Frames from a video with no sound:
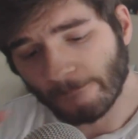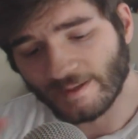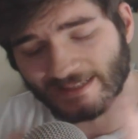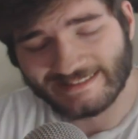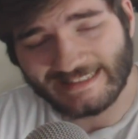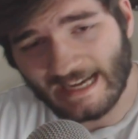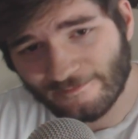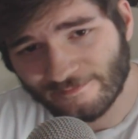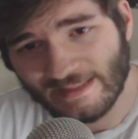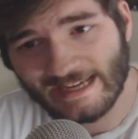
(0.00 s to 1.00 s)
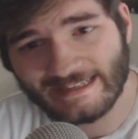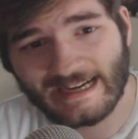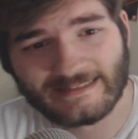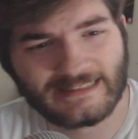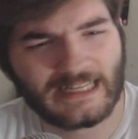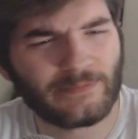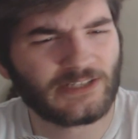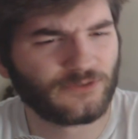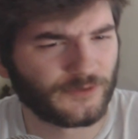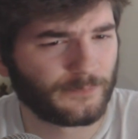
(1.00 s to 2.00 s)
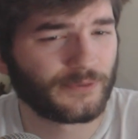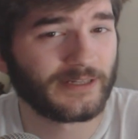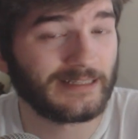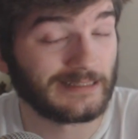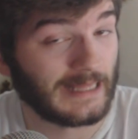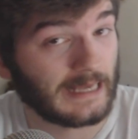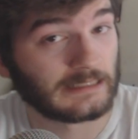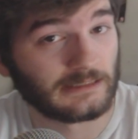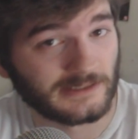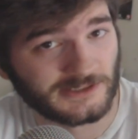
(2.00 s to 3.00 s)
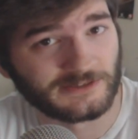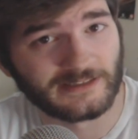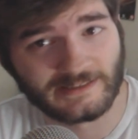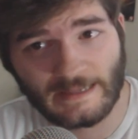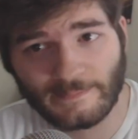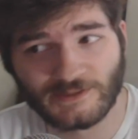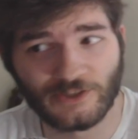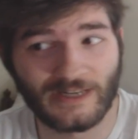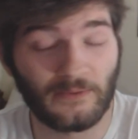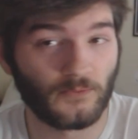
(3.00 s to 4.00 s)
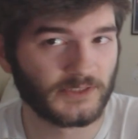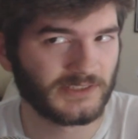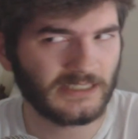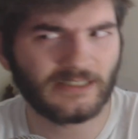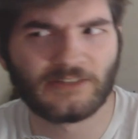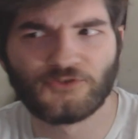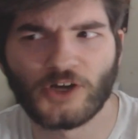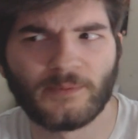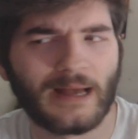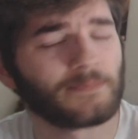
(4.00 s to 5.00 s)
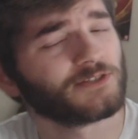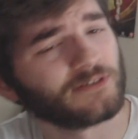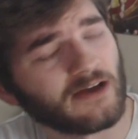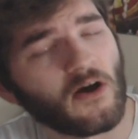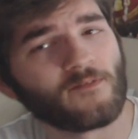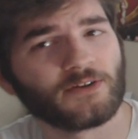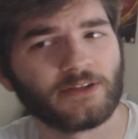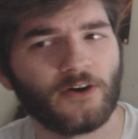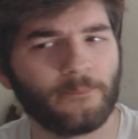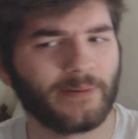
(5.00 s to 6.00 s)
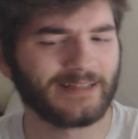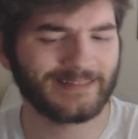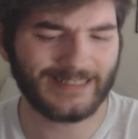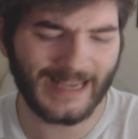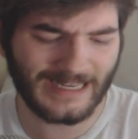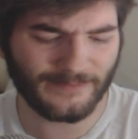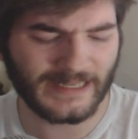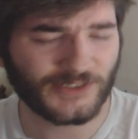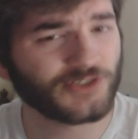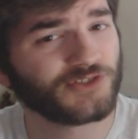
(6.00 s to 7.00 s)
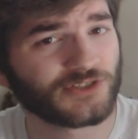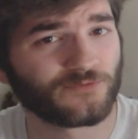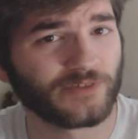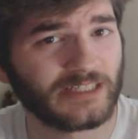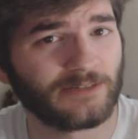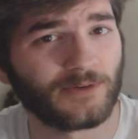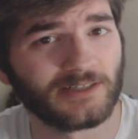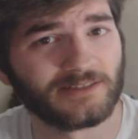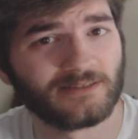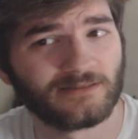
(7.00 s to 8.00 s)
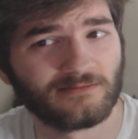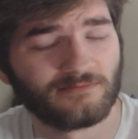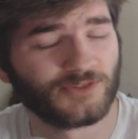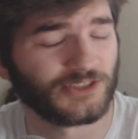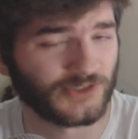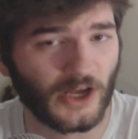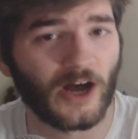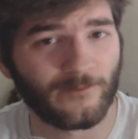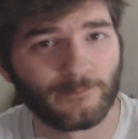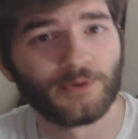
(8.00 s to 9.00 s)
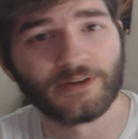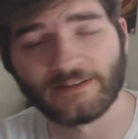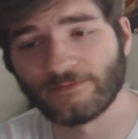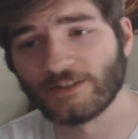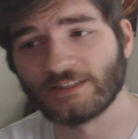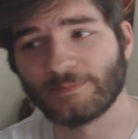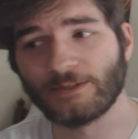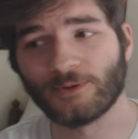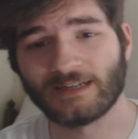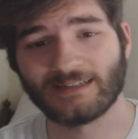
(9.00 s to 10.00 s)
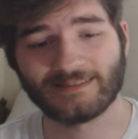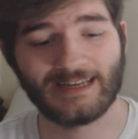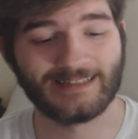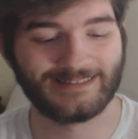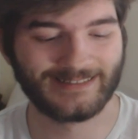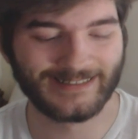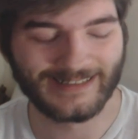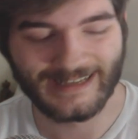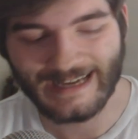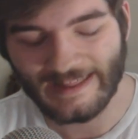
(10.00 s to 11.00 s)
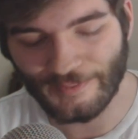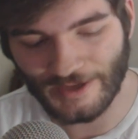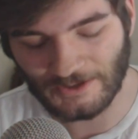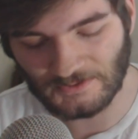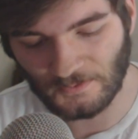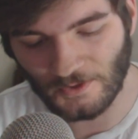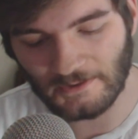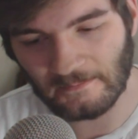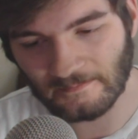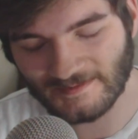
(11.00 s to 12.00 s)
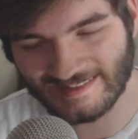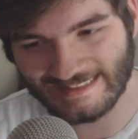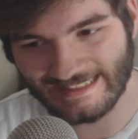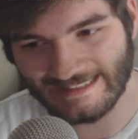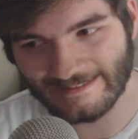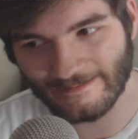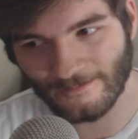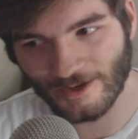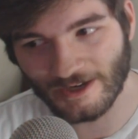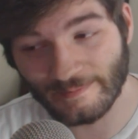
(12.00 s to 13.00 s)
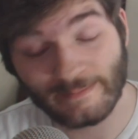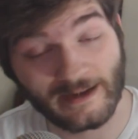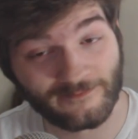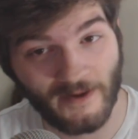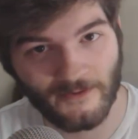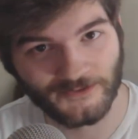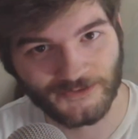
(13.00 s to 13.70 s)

But aside from that, guys, the animation was pretty lackluster in this episode. It was still an enjoyable episode, however, though. But the animation just really was just off-putting, really, to be quite honest. And there's one scene where me and my friend were